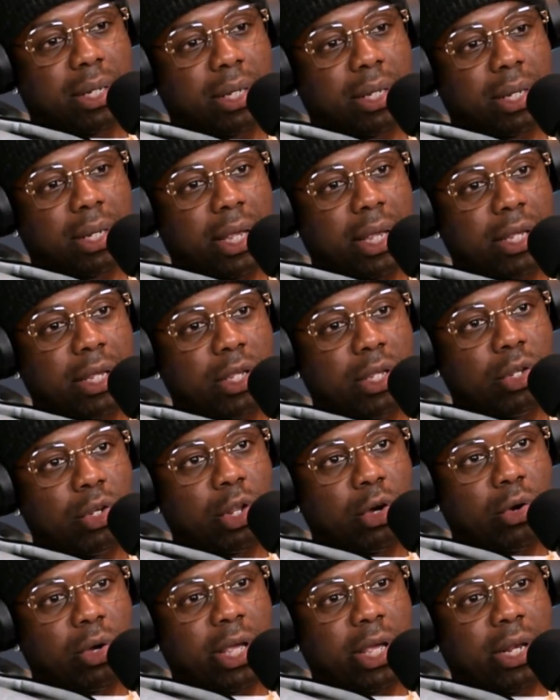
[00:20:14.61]
and, you know,
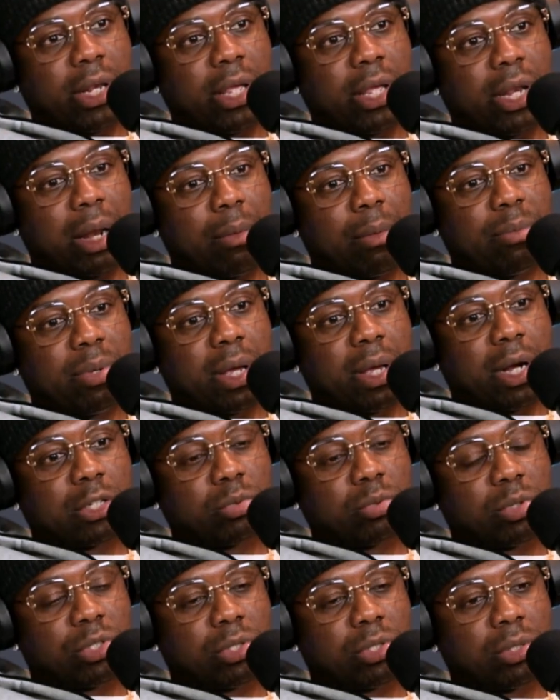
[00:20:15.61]
and I'm gonna be honest
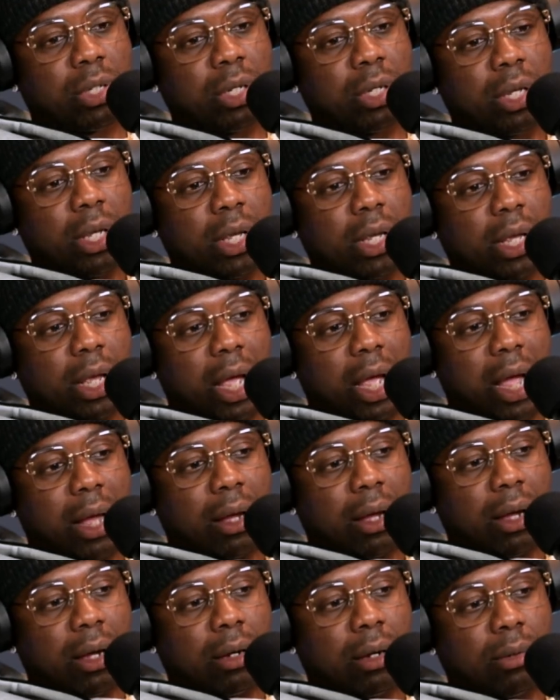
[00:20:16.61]
with you.
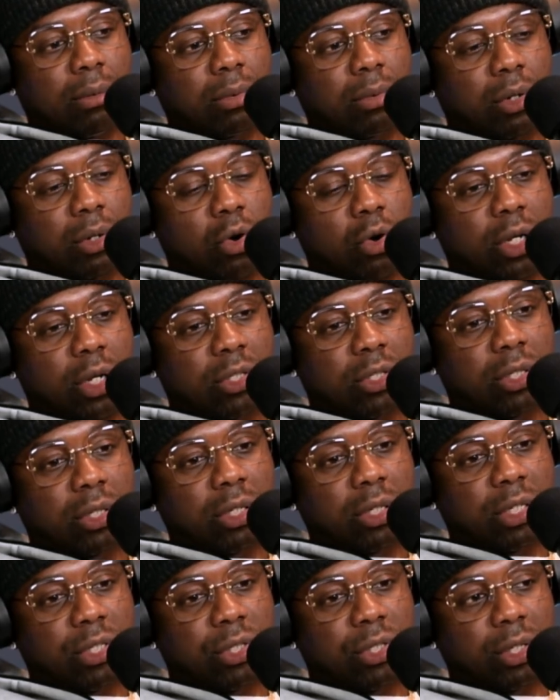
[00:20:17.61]
Going into
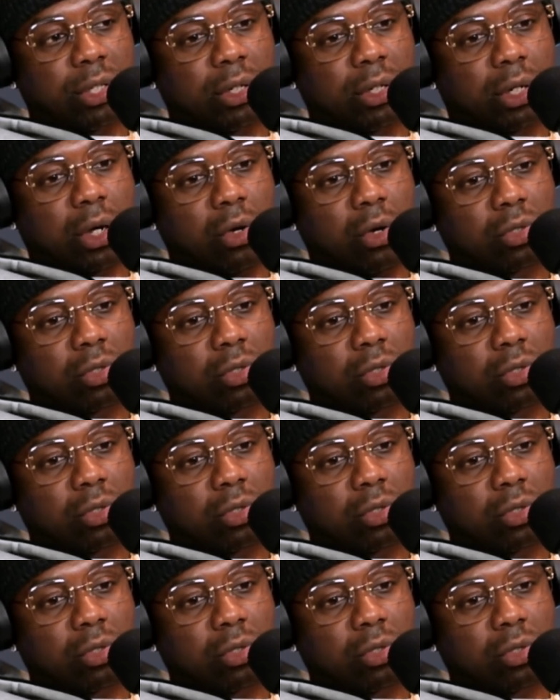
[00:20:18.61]
this year, coaching the